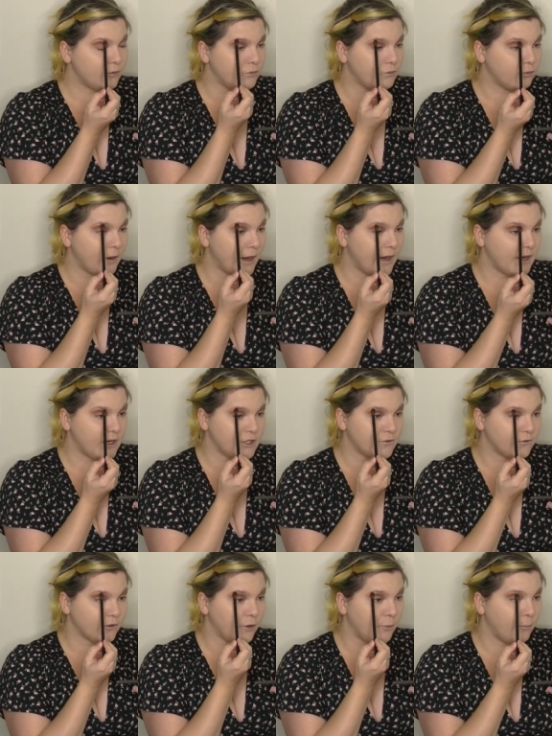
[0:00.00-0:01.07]
range
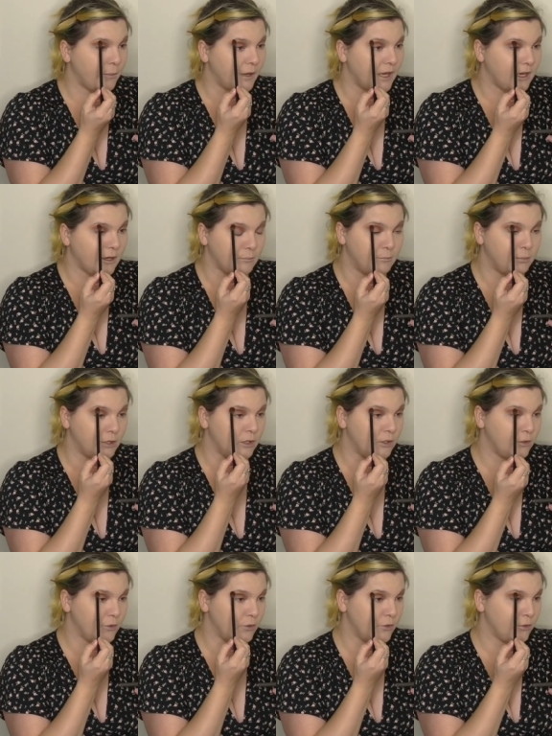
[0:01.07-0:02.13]
from being
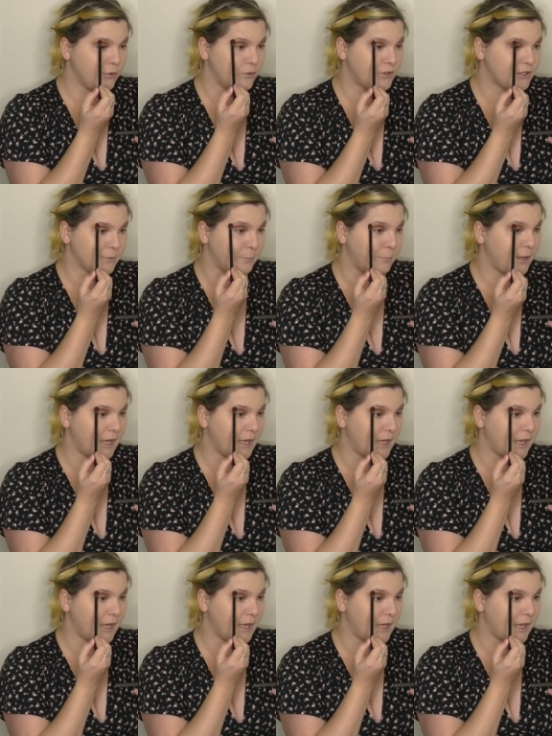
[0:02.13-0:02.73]
blue to